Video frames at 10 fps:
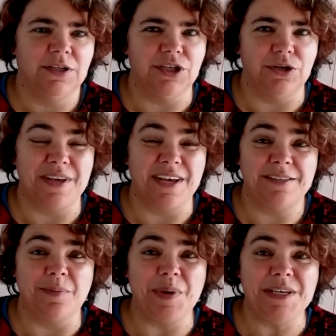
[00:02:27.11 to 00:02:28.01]
So that's
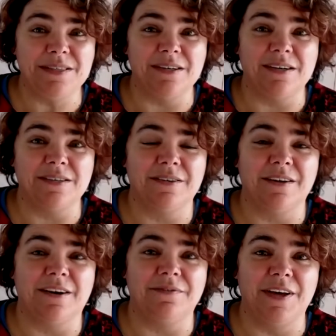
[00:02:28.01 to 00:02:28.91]
the best site
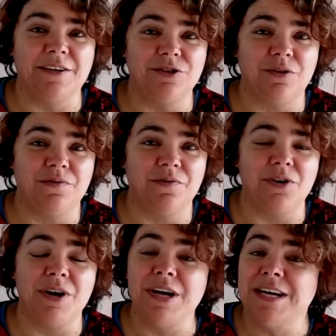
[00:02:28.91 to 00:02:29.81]
that I've found so far.